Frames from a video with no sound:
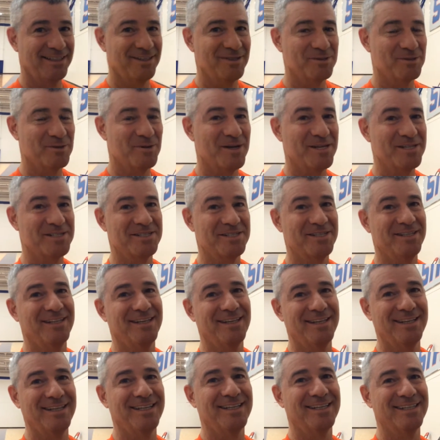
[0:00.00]
No question.
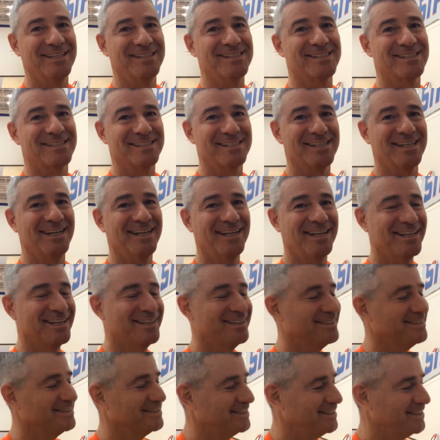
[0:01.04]
I think it's
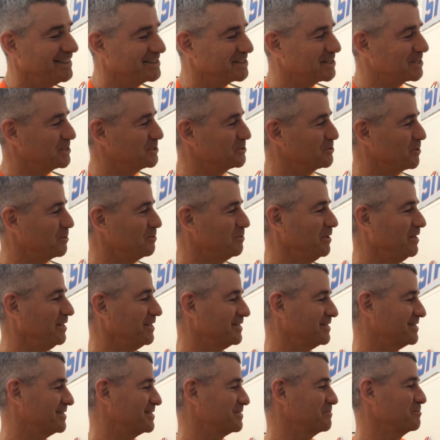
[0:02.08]
contributing
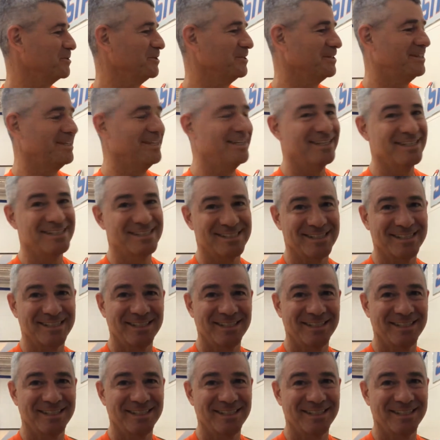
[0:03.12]
to some good things.